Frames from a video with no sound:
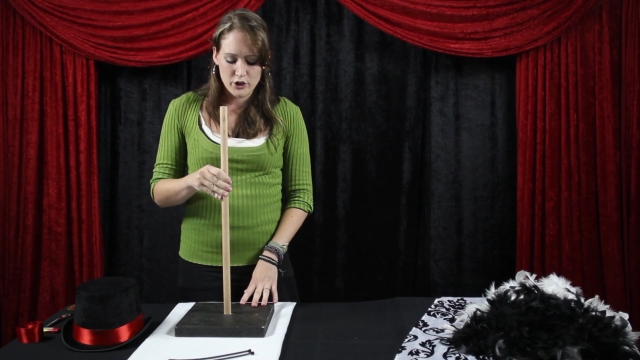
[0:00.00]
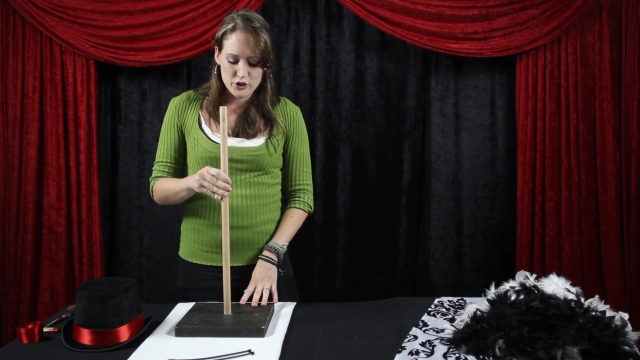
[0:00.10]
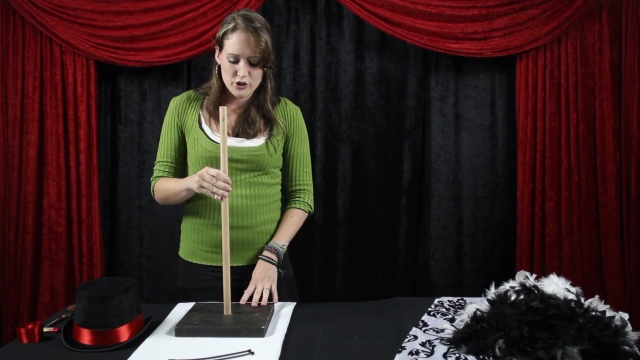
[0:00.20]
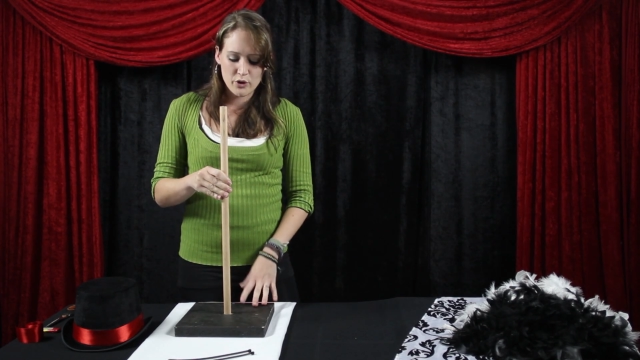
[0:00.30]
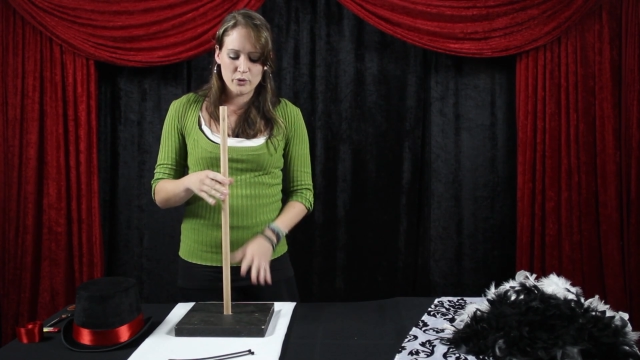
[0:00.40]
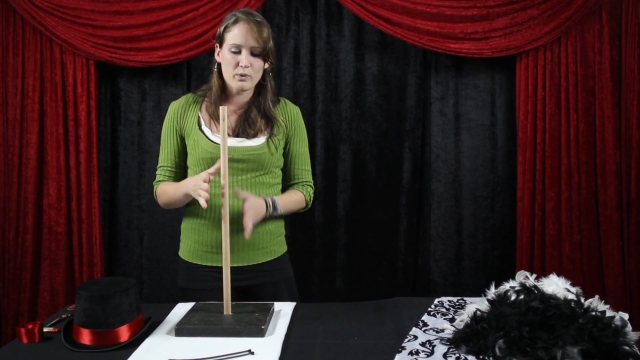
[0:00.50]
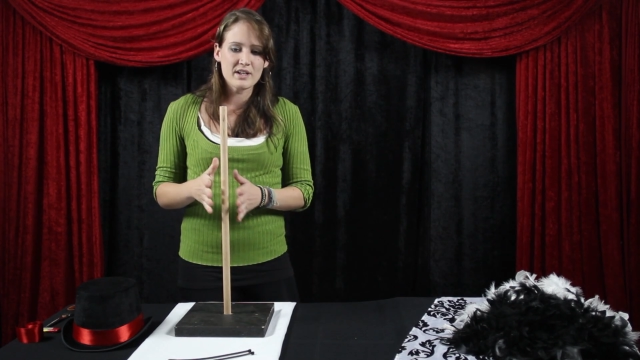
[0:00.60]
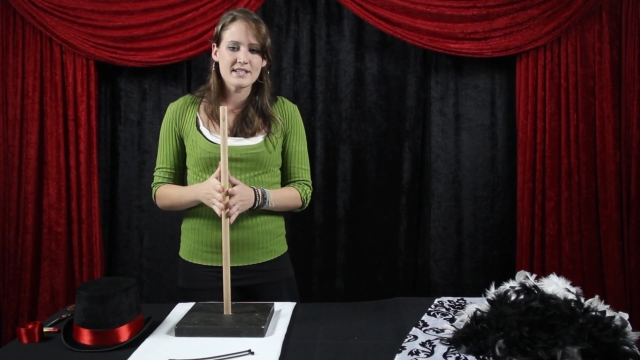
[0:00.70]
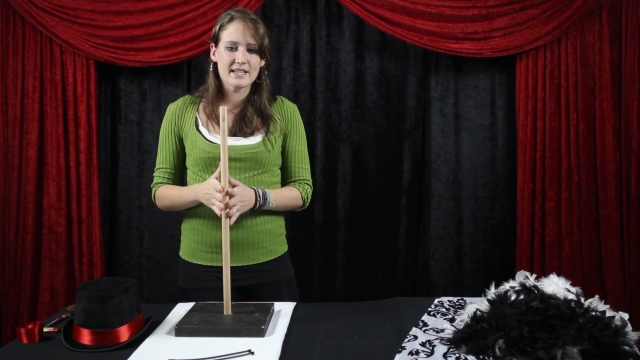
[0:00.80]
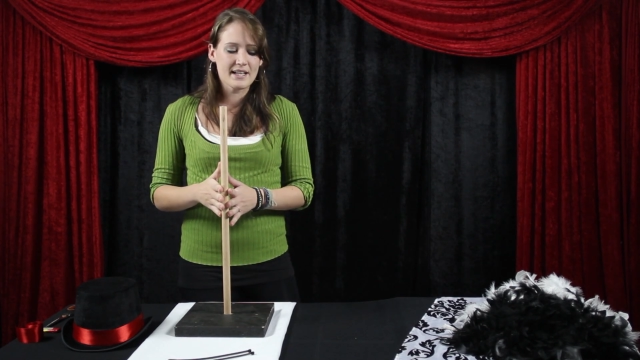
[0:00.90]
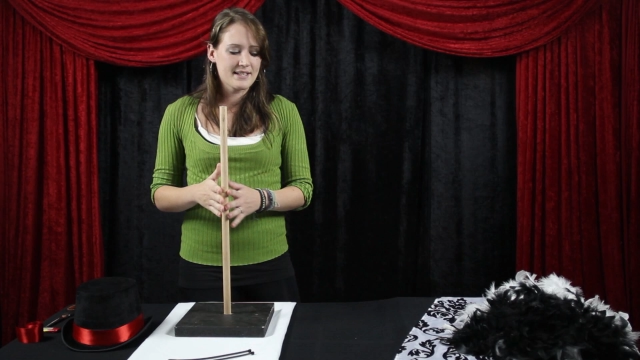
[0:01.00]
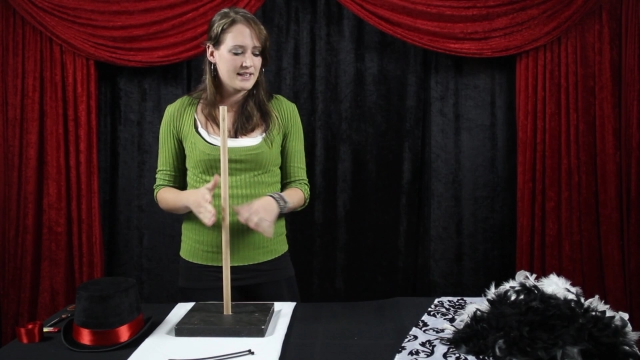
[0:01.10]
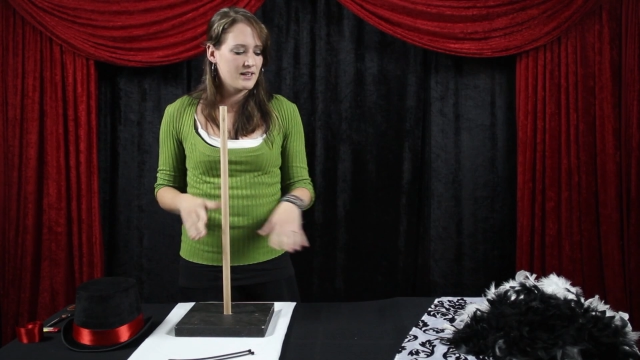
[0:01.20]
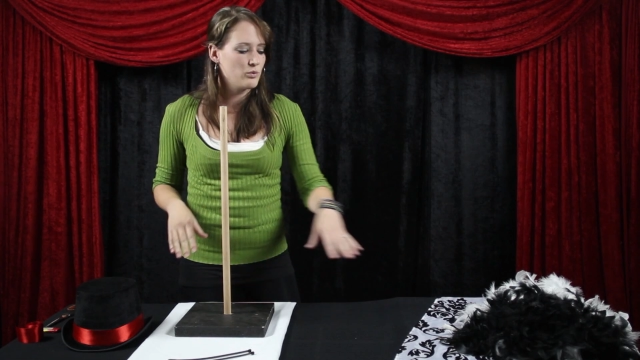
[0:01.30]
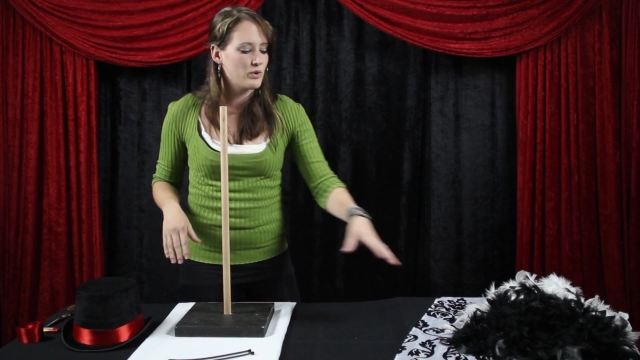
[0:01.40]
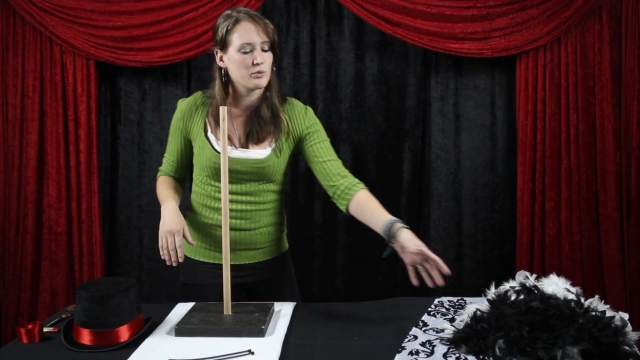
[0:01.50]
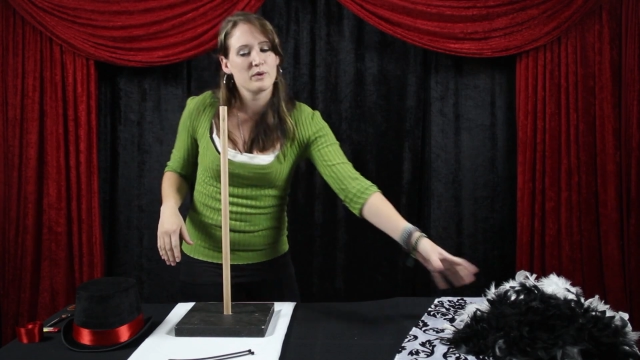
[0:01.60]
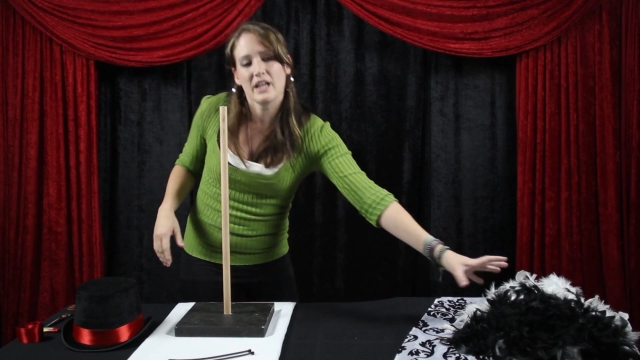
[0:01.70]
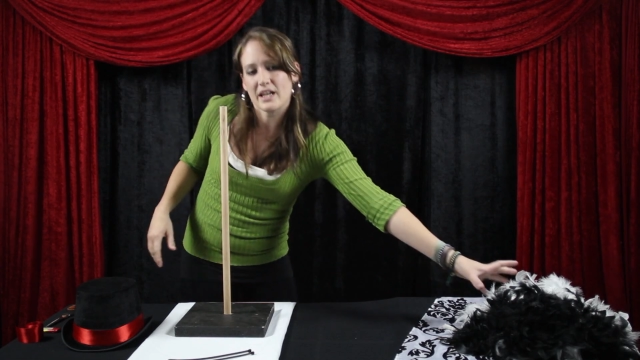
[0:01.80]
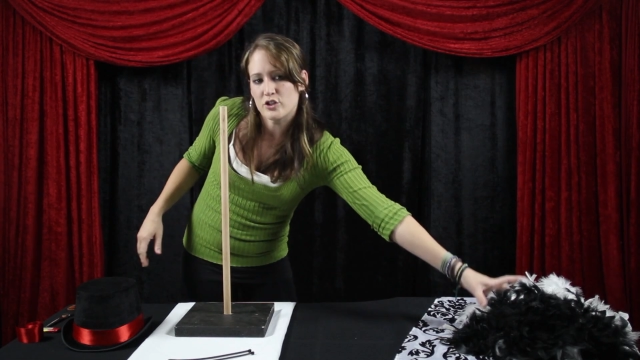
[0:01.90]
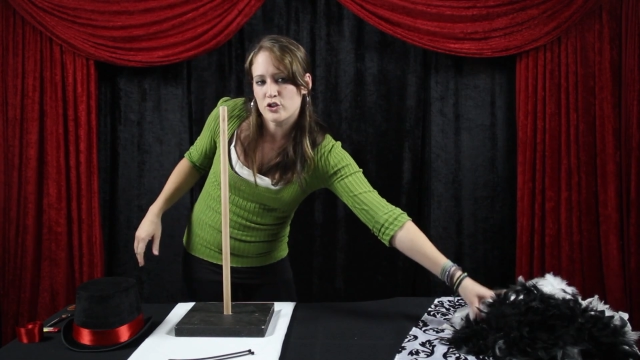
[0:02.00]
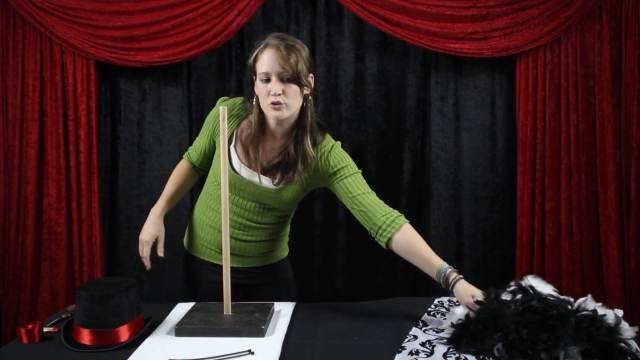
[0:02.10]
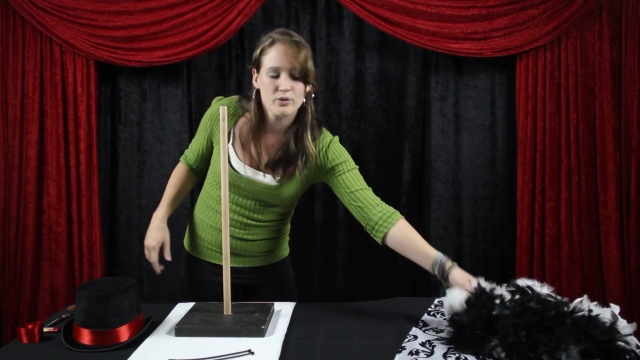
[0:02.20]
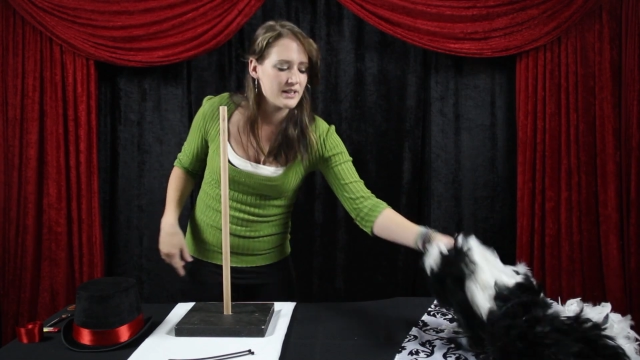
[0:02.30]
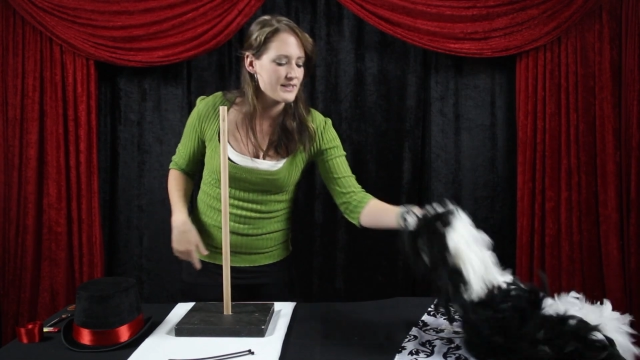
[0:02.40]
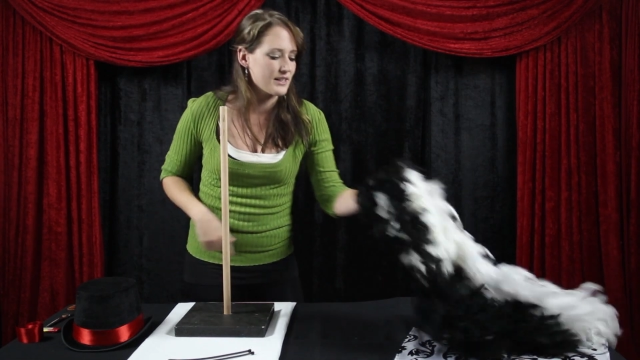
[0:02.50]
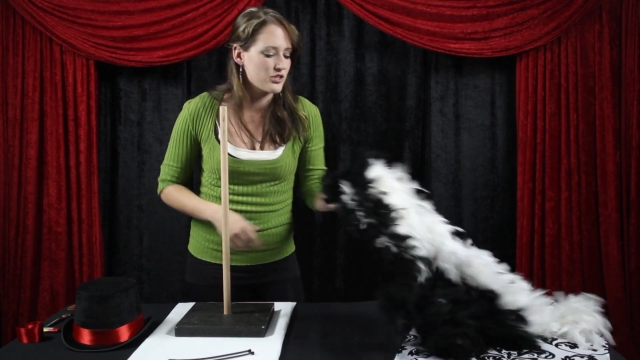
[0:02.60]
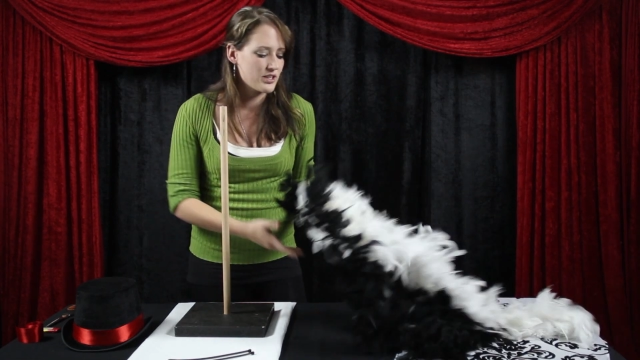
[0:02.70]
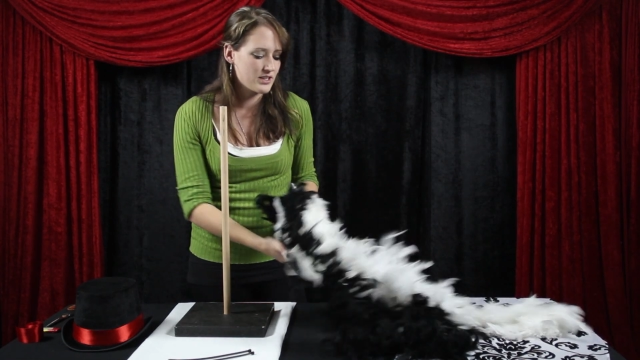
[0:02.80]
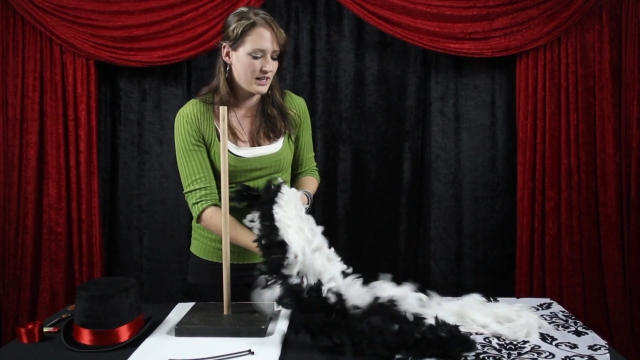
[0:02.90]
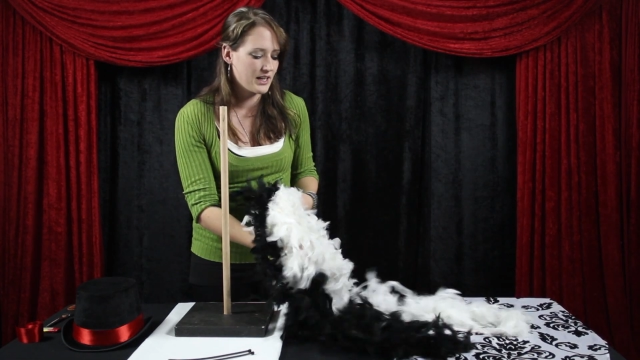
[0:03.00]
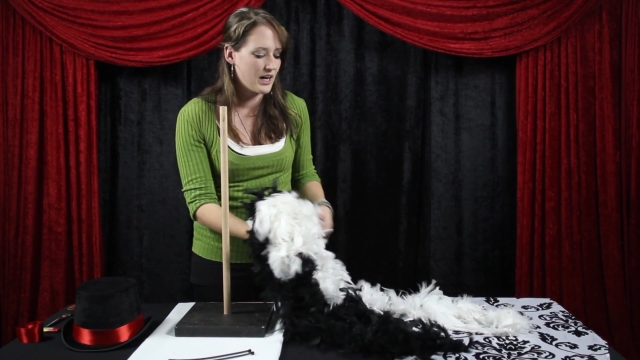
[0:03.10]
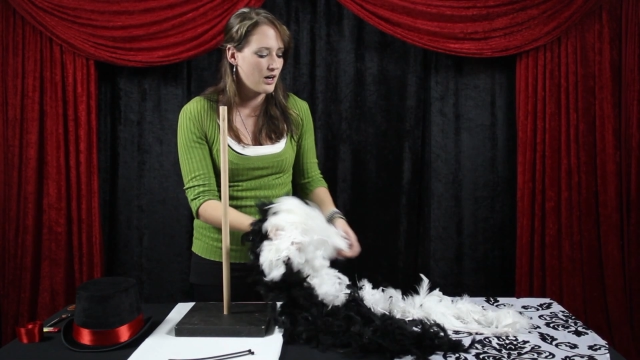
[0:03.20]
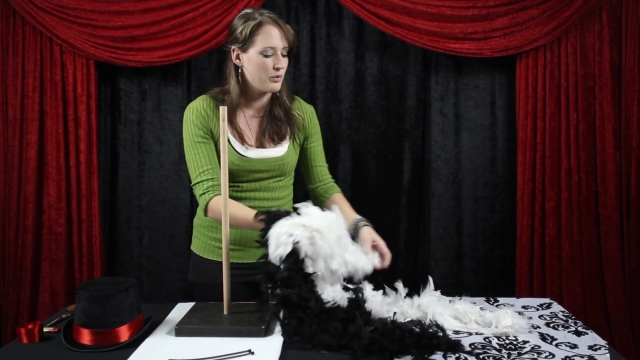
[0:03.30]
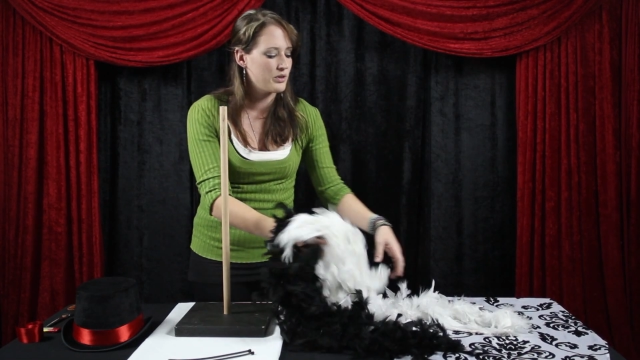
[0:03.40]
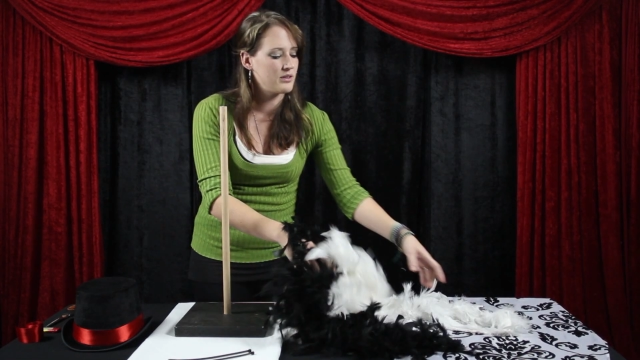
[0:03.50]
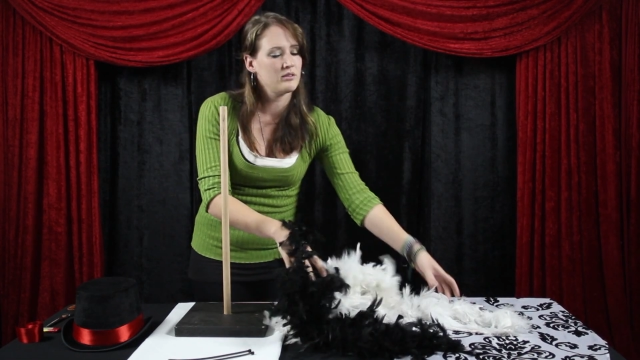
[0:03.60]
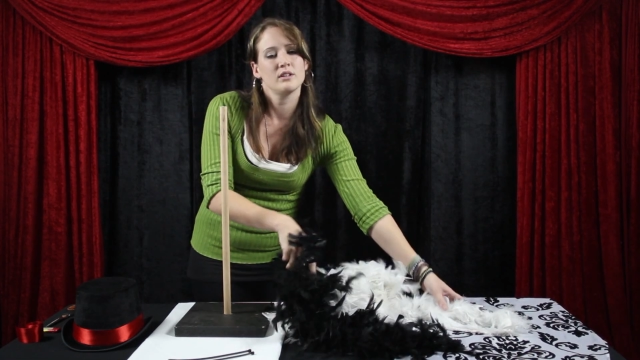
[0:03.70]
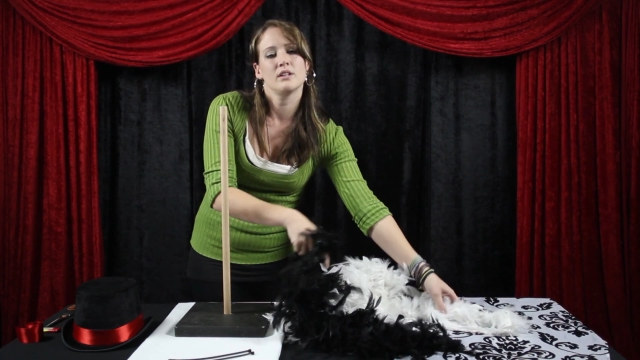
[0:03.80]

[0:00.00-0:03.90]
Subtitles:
So once that's in, what we'd like to do is actually take our